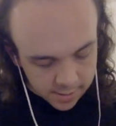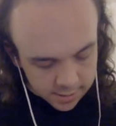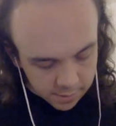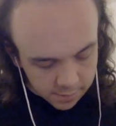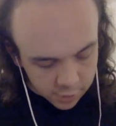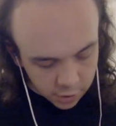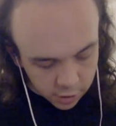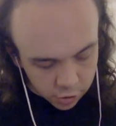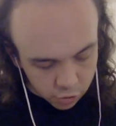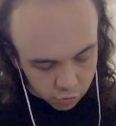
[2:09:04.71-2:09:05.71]
So I've just got
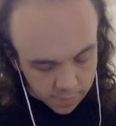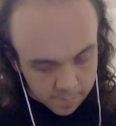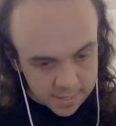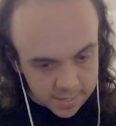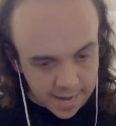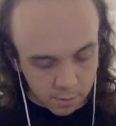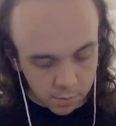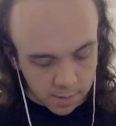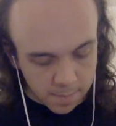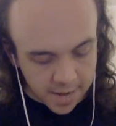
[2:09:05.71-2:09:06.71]
to trim
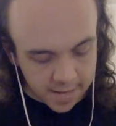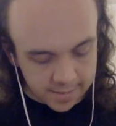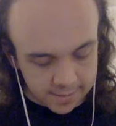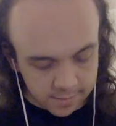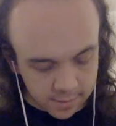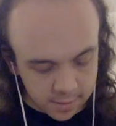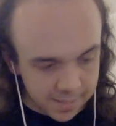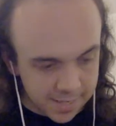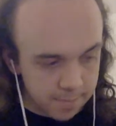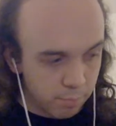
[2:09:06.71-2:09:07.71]
down a bit some
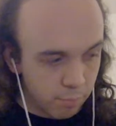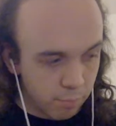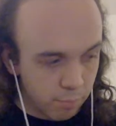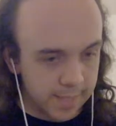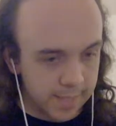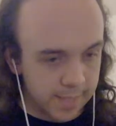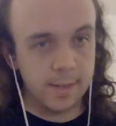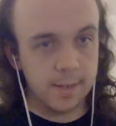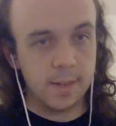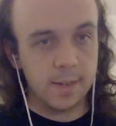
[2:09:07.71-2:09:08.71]
of these bricks
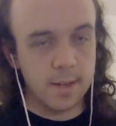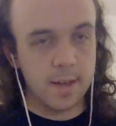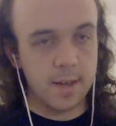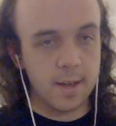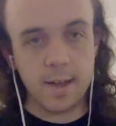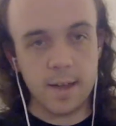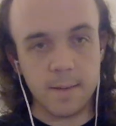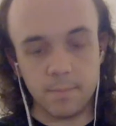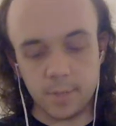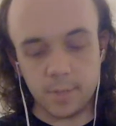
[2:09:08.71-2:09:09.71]
and